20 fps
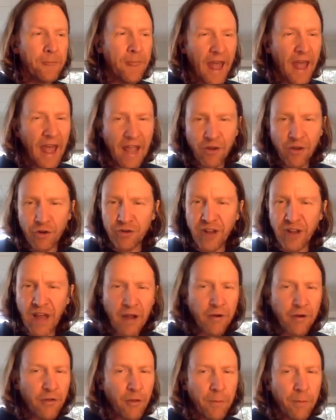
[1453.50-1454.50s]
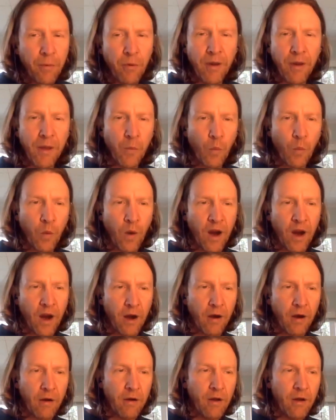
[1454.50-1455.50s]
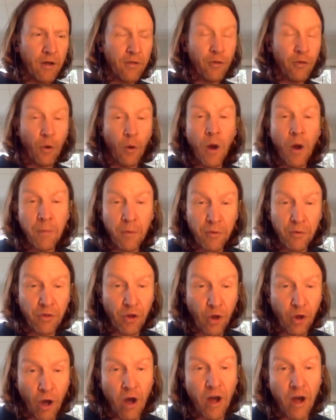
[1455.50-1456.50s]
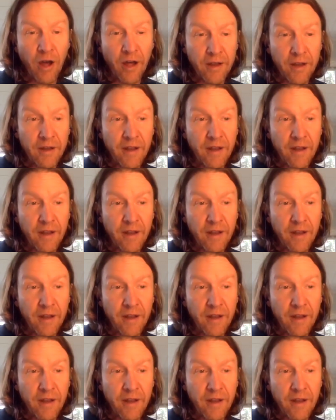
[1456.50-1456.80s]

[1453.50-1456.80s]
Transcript: And you're down to the point where they're almost gone.